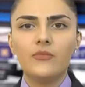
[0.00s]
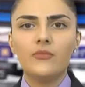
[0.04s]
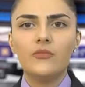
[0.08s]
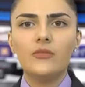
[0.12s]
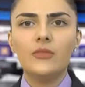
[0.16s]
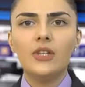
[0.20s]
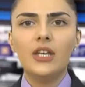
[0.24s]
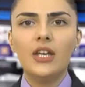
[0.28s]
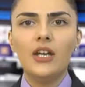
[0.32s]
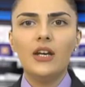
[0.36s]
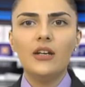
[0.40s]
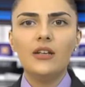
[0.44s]

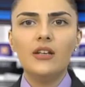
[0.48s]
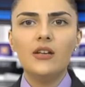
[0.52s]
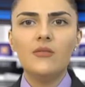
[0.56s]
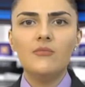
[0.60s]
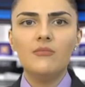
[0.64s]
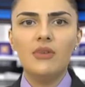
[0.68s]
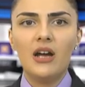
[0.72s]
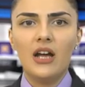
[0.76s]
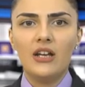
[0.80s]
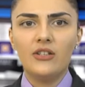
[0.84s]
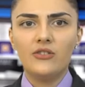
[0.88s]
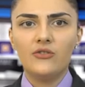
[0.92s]
Dear
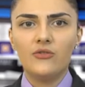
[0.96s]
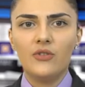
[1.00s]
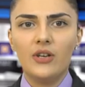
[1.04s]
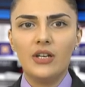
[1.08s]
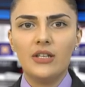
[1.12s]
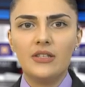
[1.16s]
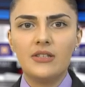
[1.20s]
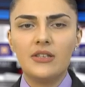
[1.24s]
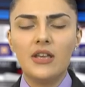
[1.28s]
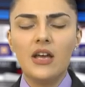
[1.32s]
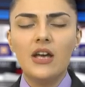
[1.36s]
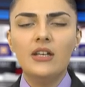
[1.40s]

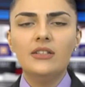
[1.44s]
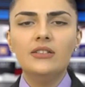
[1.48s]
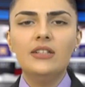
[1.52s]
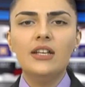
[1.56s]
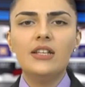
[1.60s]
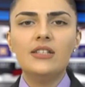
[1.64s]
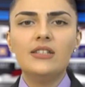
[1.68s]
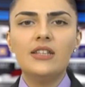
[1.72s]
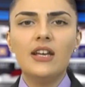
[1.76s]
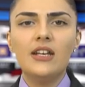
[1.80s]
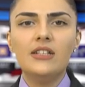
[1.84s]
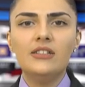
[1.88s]
compatriots, the
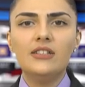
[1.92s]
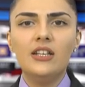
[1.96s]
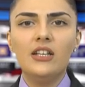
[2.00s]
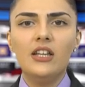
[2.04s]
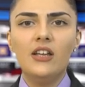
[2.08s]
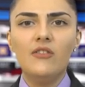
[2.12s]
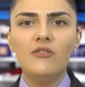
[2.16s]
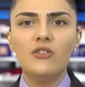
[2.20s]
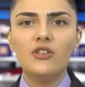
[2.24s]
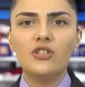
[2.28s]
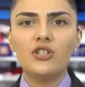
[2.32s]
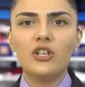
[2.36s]
state
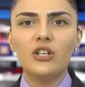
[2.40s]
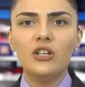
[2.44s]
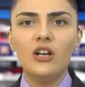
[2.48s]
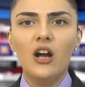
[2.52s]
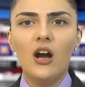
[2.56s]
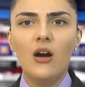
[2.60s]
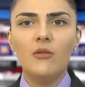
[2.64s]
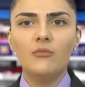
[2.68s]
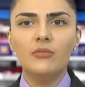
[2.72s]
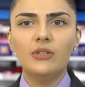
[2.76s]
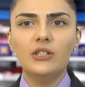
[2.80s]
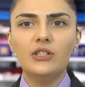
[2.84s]
television
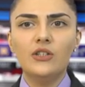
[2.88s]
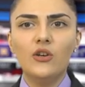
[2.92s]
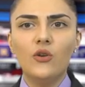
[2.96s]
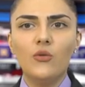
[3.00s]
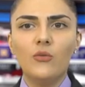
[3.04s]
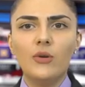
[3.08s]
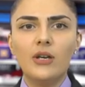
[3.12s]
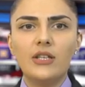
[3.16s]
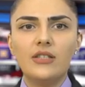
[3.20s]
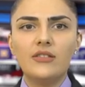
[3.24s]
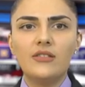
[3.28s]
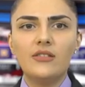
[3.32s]
company of
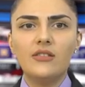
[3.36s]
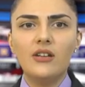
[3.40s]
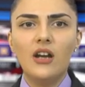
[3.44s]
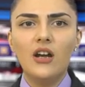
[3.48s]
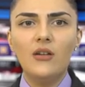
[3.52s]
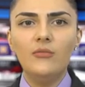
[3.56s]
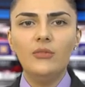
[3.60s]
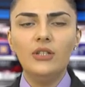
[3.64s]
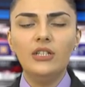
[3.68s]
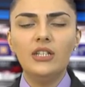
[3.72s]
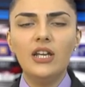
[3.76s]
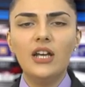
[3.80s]
Western
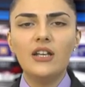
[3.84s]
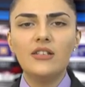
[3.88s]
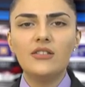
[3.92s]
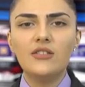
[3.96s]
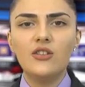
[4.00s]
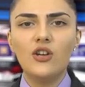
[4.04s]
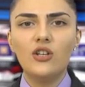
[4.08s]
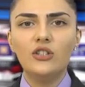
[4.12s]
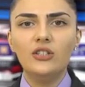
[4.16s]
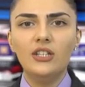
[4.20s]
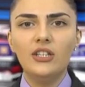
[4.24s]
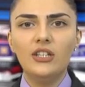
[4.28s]
Armenia is
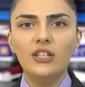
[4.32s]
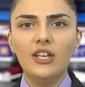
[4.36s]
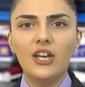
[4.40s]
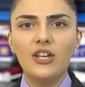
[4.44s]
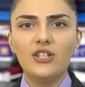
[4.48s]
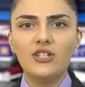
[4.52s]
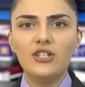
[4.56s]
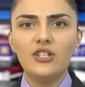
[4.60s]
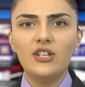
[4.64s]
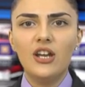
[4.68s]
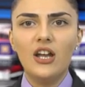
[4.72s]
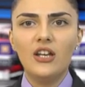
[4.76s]
not
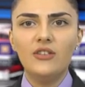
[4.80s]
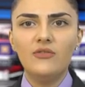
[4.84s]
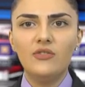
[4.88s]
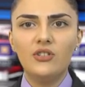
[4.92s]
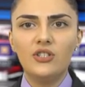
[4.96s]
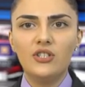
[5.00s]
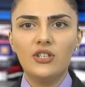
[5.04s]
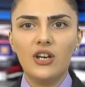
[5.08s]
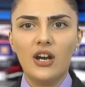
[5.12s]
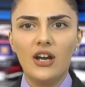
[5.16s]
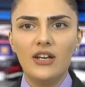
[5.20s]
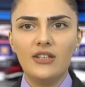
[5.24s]
engaged in
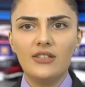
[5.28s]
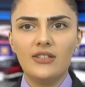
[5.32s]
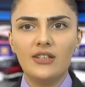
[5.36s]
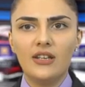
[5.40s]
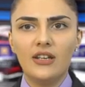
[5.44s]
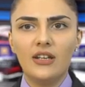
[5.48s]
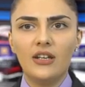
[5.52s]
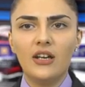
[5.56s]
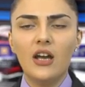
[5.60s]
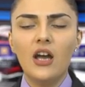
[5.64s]
advertising.